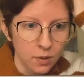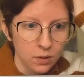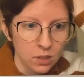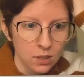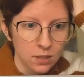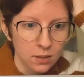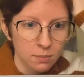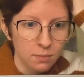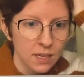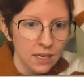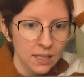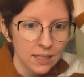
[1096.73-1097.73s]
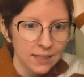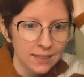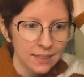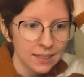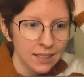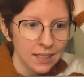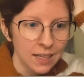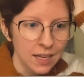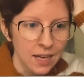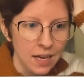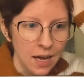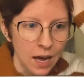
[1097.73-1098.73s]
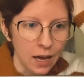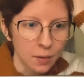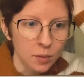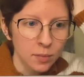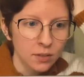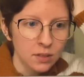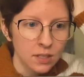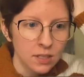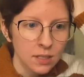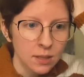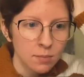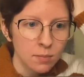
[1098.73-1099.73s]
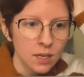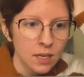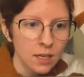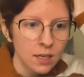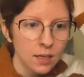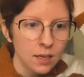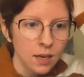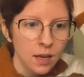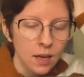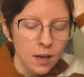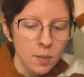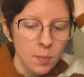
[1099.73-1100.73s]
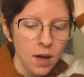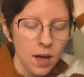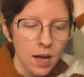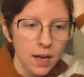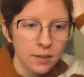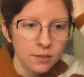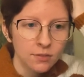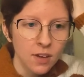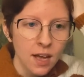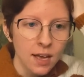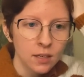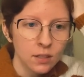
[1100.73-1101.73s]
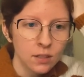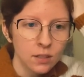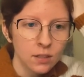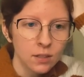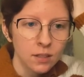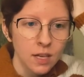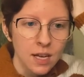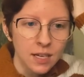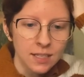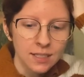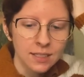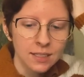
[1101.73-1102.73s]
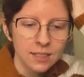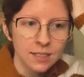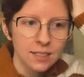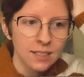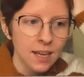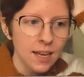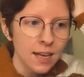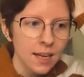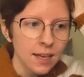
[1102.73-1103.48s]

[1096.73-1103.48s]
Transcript: To submit it. I'm about to submit my final assignment